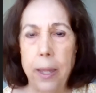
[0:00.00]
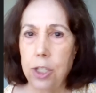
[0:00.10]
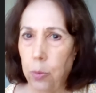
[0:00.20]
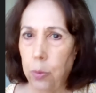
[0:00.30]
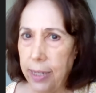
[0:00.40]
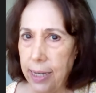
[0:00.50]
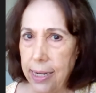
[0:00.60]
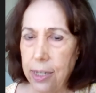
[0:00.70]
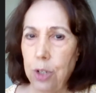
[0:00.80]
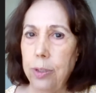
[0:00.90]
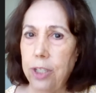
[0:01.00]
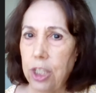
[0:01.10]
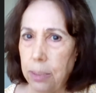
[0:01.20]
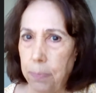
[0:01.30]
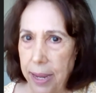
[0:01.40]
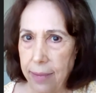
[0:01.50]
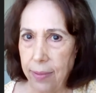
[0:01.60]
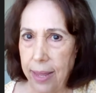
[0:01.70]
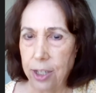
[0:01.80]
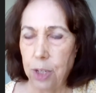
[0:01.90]
So we need to expand
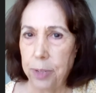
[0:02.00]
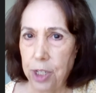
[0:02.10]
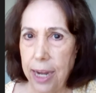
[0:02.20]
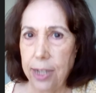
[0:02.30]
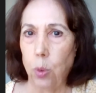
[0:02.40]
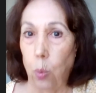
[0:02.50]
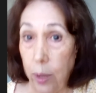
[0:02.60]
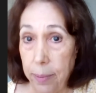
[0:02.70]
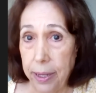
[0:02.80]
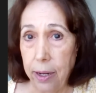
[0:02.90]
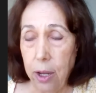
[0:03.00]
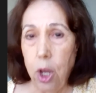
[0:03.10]
that to protect women